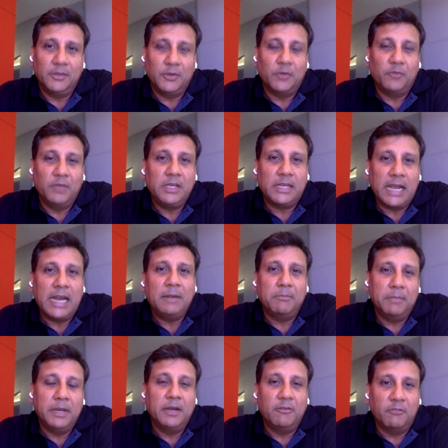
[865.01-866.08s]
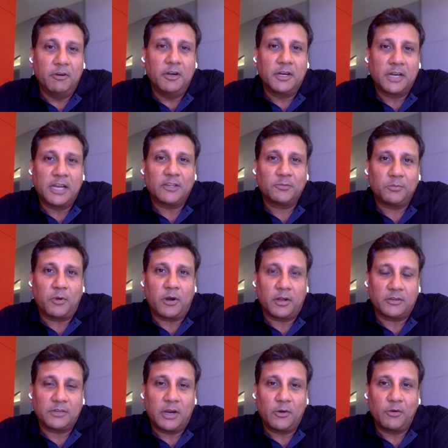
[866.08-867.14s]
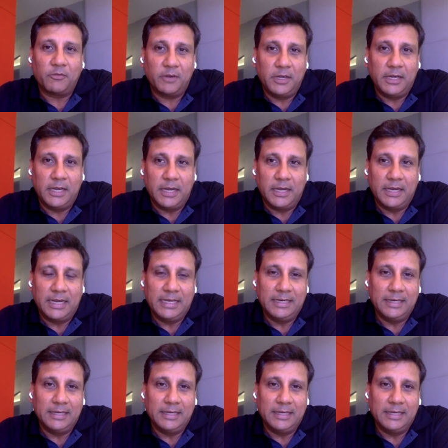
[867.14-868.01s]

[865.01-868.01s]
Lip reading: we can build world-class products out of India.